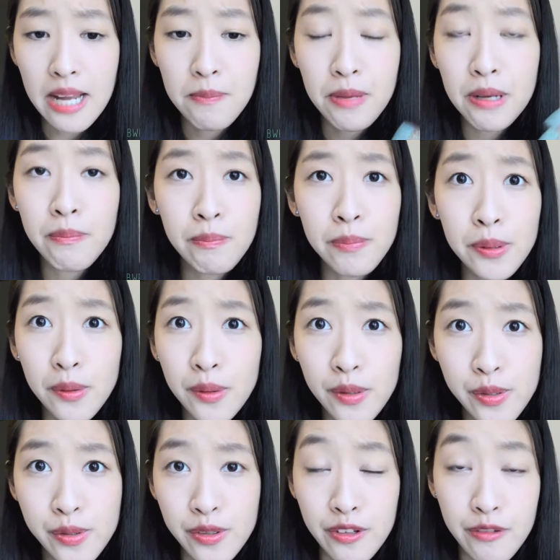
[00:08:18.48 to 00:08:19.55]

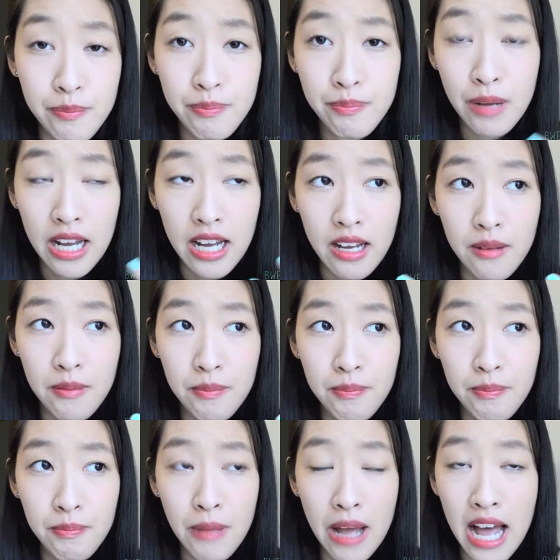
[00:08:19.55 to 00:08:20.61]
pimple sort of
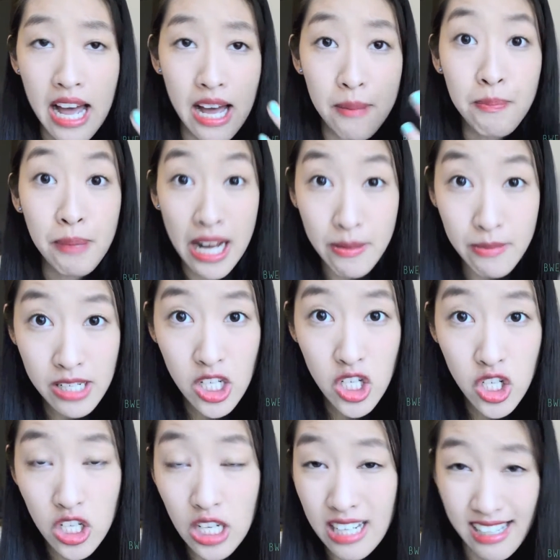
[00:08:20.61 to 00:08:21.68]

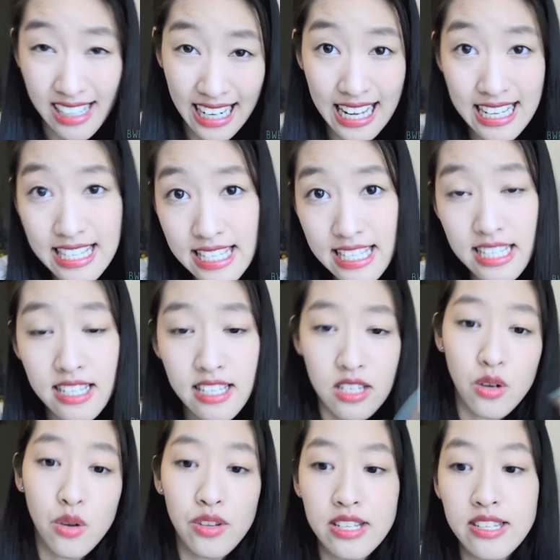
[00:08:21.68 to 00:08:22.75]
blemish cleansers
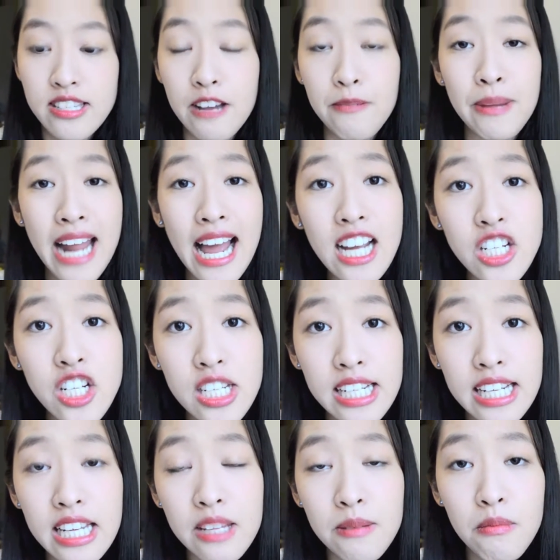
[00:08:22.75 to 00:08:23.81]
and all this stuff, but
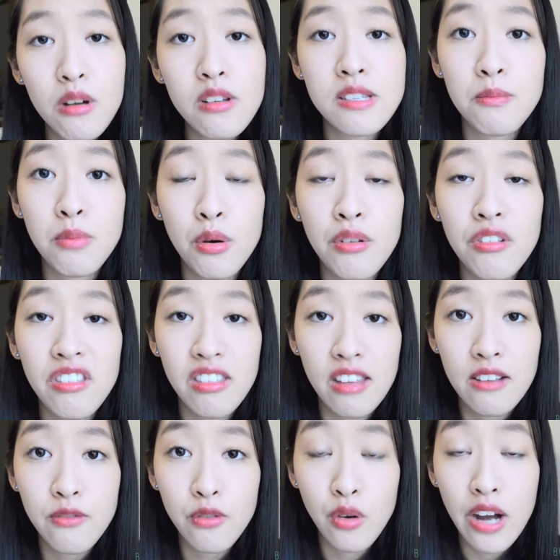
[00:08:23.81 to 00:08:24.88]
actually the most important
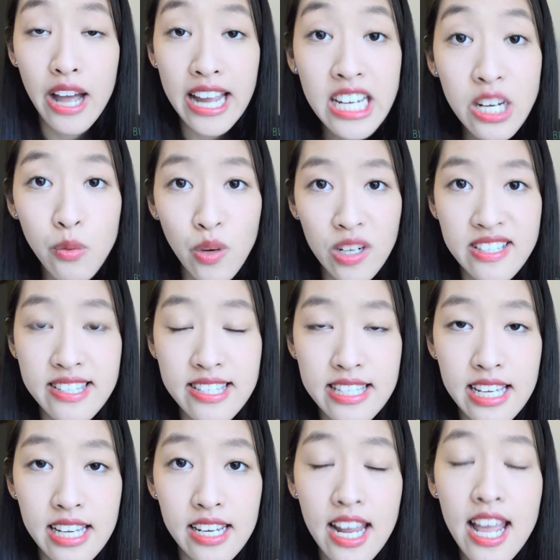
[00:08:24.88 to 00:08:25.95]
thing for anyone's
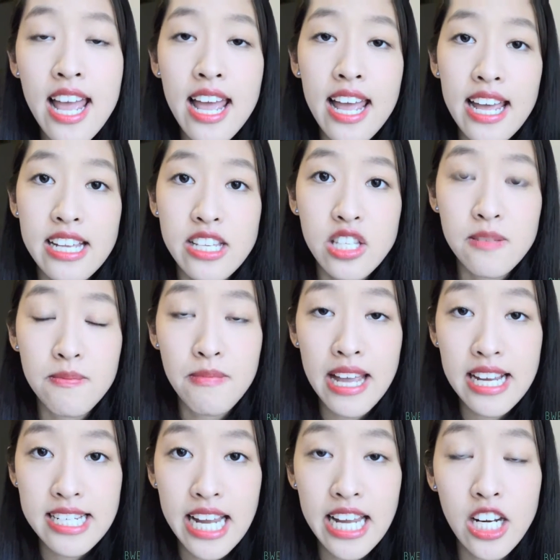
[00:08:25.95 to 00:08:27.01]
skin is to
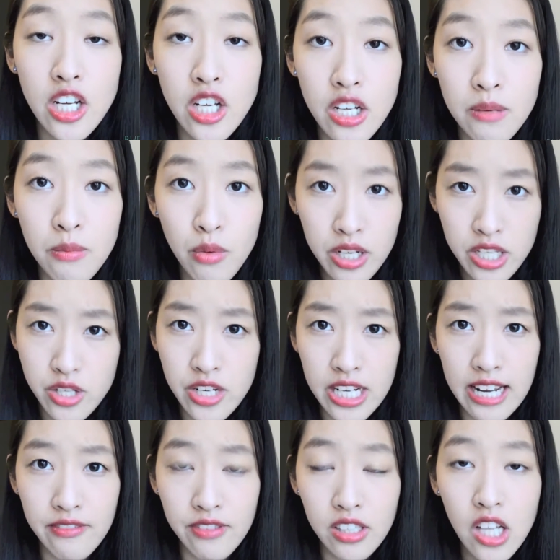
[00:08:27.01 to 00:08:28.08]
maintain a good moisture
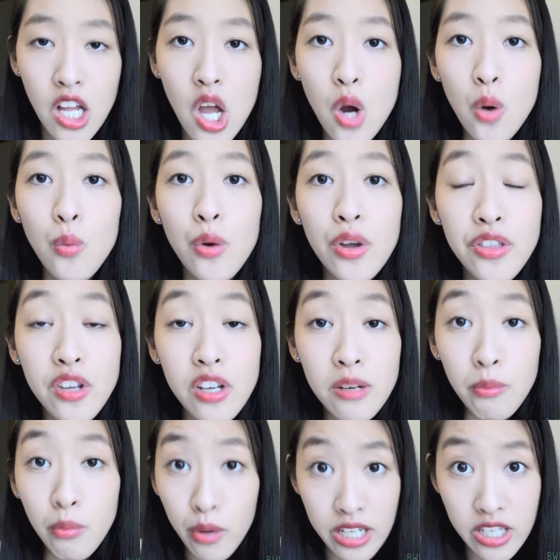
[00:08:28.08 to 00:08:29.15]
level. With good
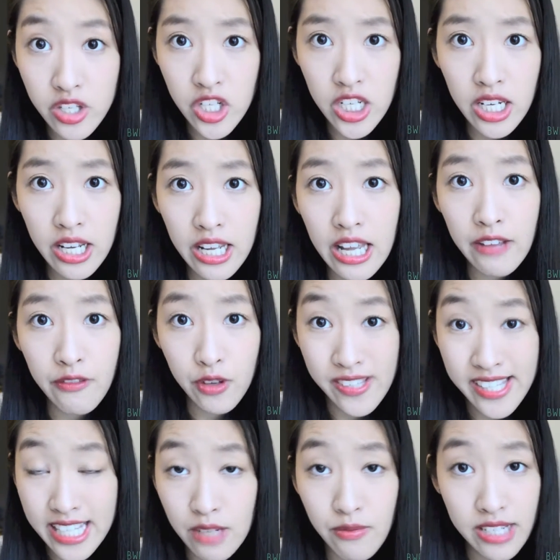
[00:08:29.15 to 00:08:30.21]
moisture, if your
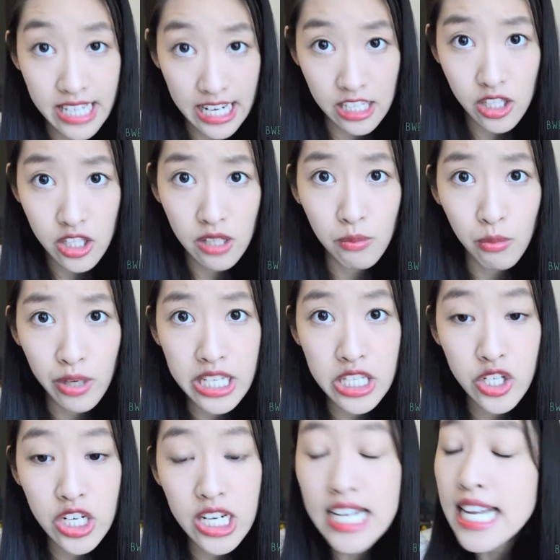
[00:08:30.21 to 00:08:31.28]
skin retains good
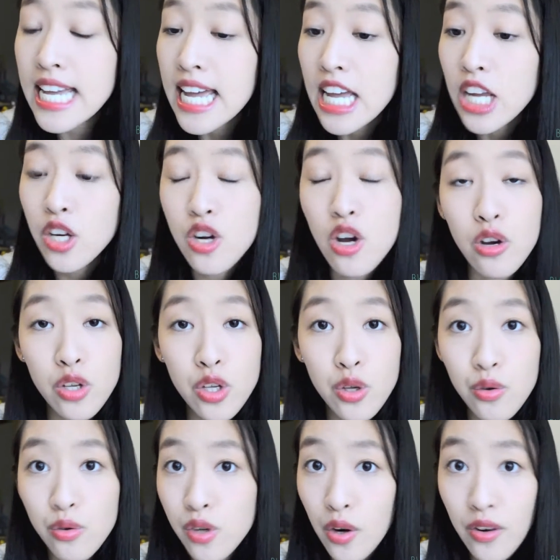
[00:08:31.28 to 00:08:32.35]
moisture,
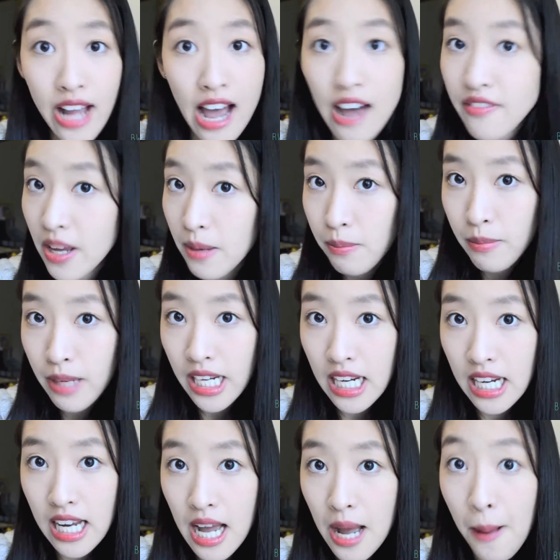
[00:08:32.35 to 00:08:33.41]
you don't have that
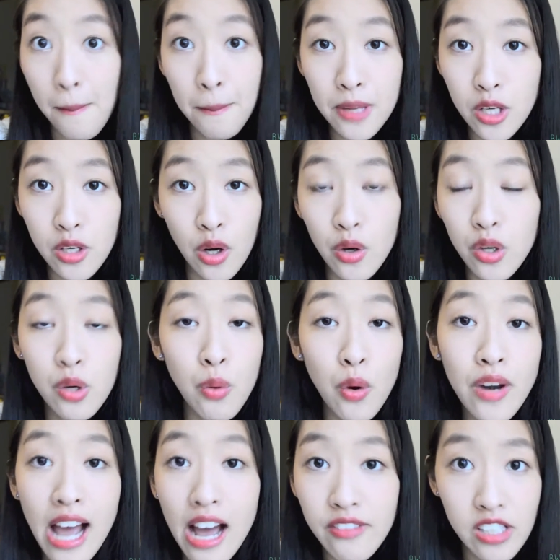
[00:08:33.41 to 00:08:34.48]
many you
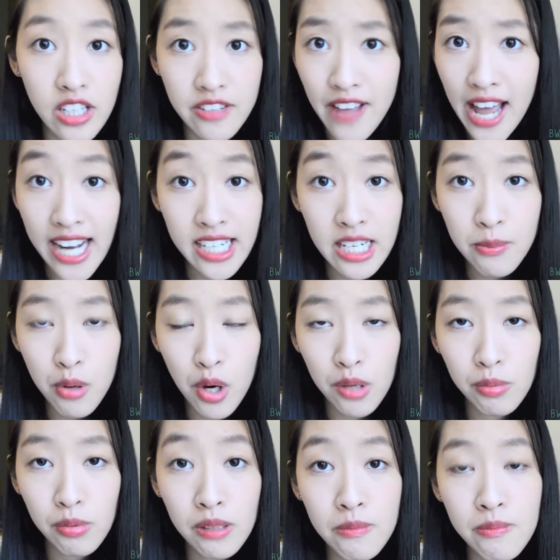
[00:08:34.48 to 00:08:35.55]
won't have a lot of acne
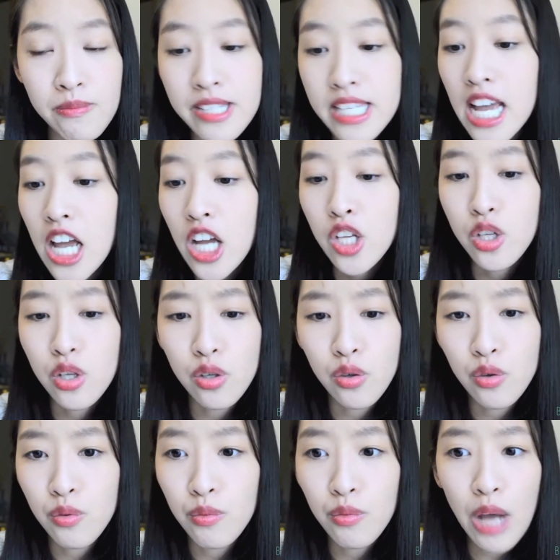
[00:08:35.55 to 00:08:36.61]
problems.
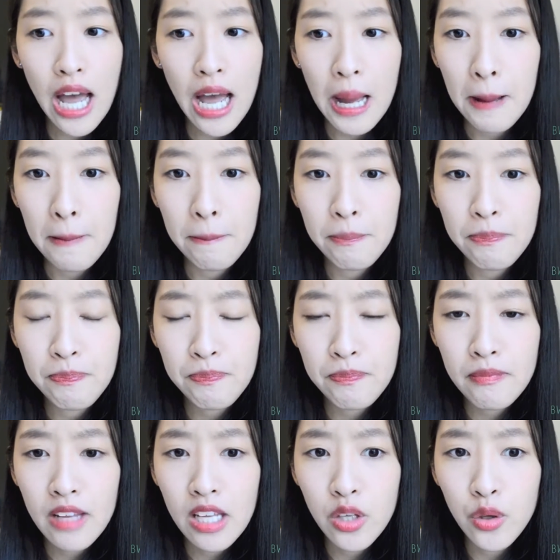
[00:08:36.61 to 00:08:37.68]
You
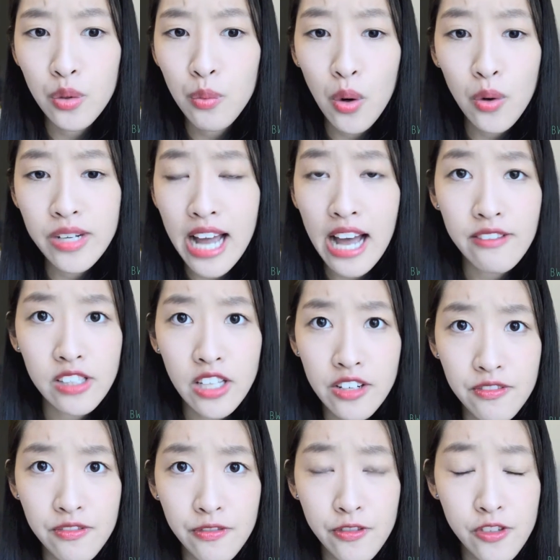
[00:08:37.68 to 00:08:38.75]
won't have a lot
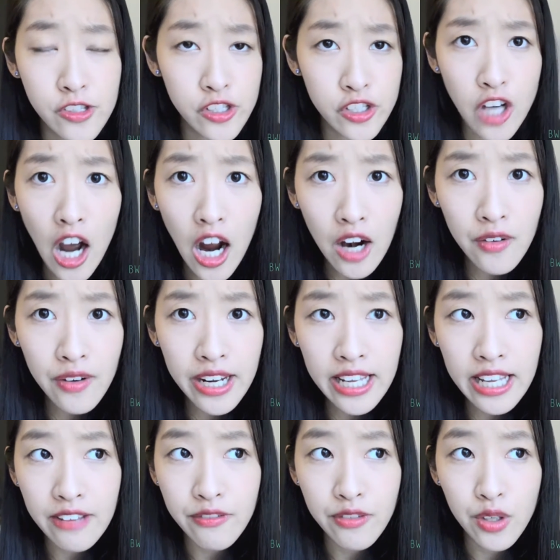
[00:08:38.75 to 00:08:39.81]
of
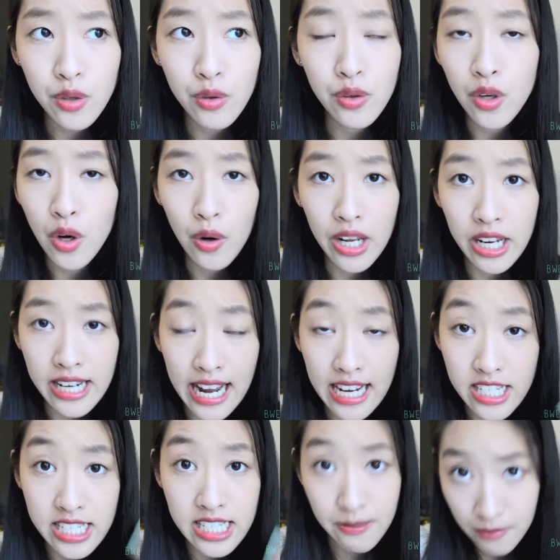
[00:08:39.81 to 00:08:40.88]
scarring. If it
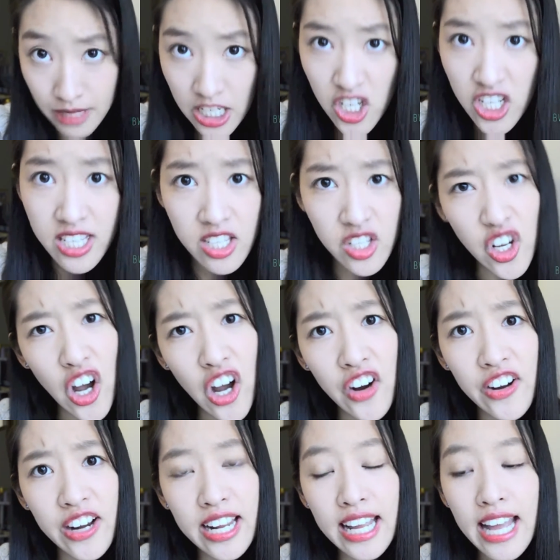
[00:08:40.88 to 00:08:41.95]
actually diminishes
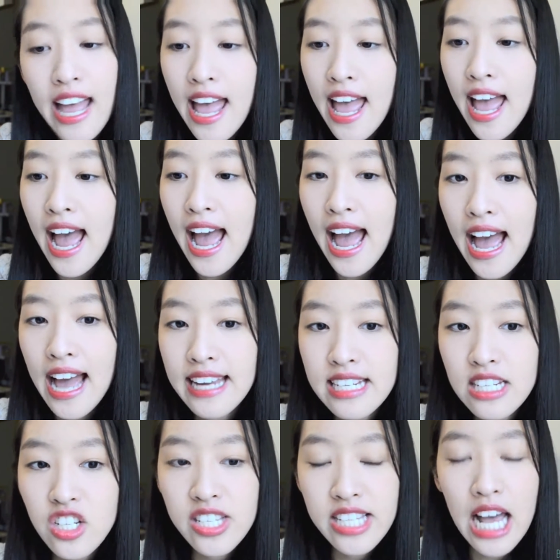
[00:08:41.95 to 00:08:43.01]
scarring, and
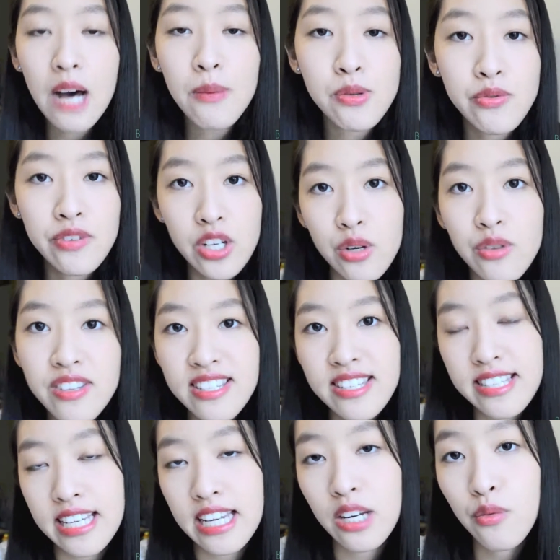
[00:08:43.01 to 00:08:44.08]
it just helps renew the
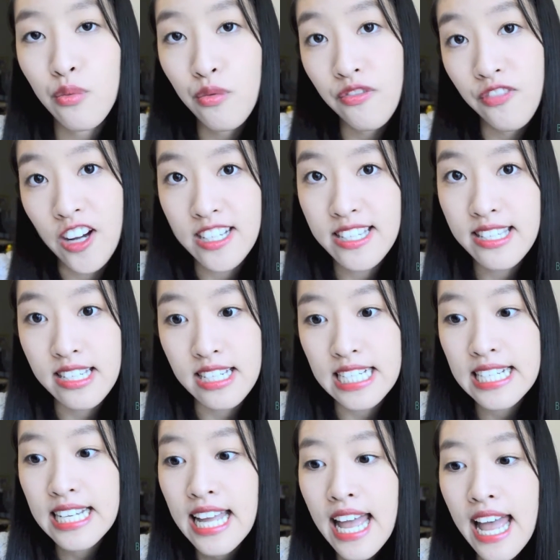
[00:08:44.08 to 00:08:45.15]
skin
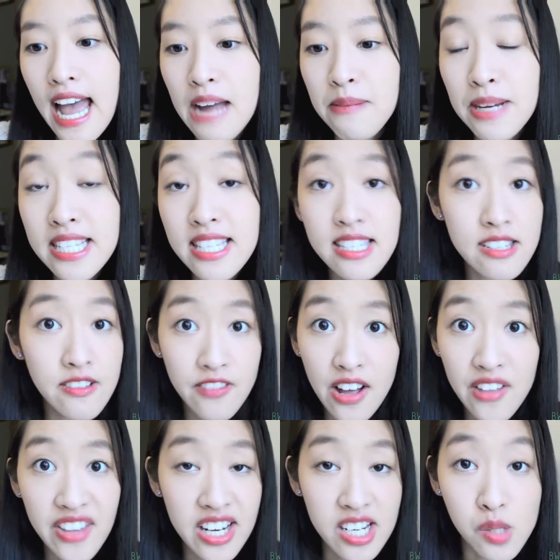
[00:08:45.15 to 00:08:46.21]
faster. And my sister
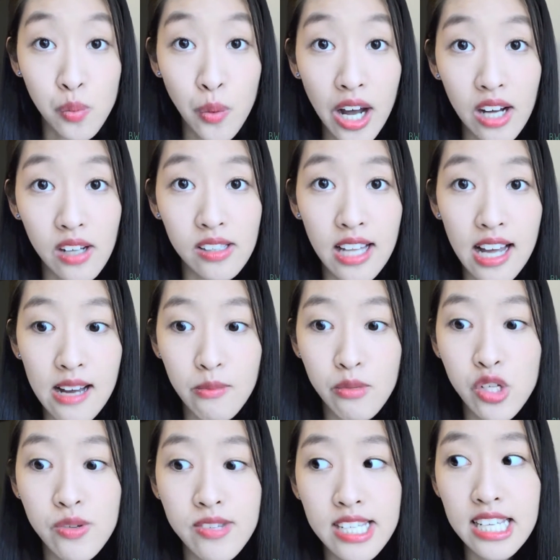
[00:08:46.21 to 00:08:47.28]
found that as well.
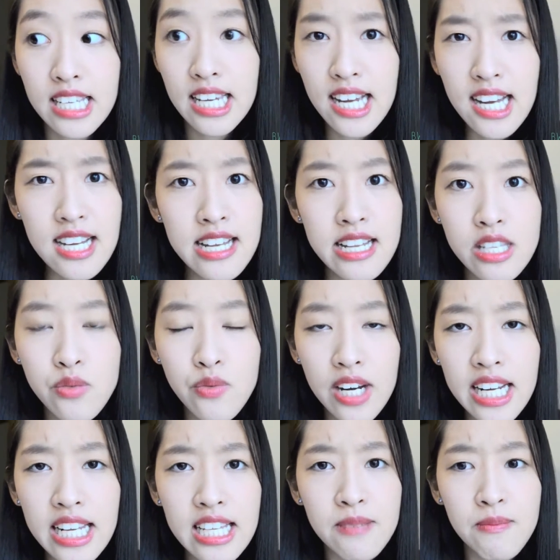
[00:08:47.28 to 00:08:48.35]
She was like, yeah, it's
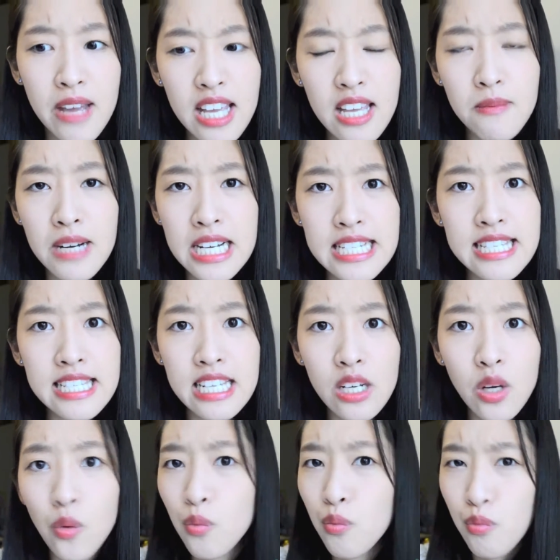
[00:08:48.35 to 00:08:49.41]
really making my
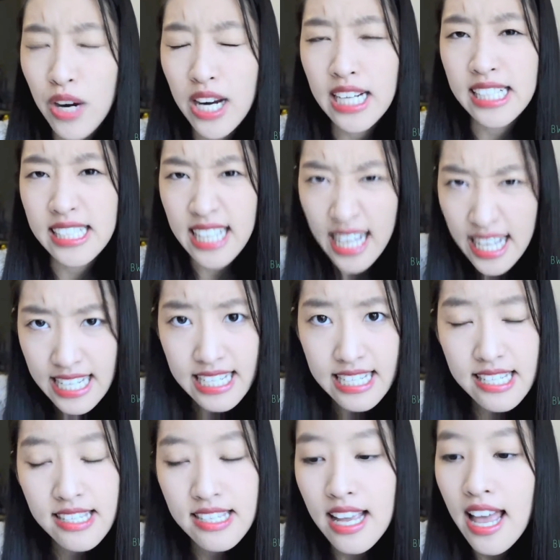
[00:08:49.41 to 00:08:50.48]
skin really nice.
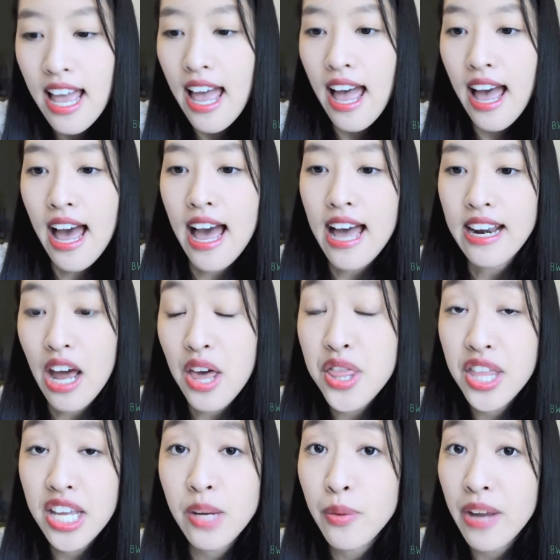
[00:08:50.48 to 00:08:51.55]
And I
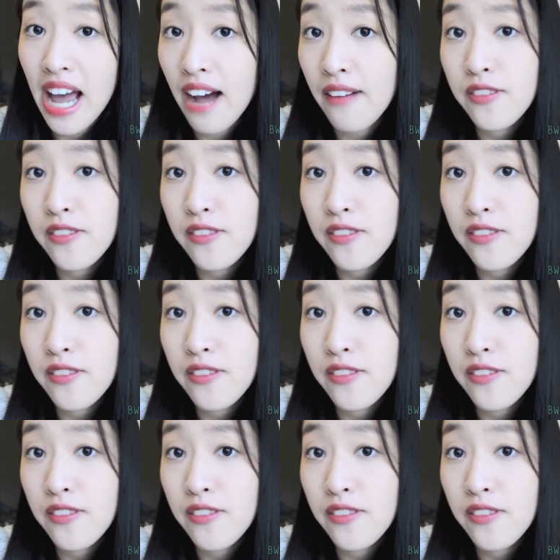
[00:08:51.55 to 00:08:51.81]
think we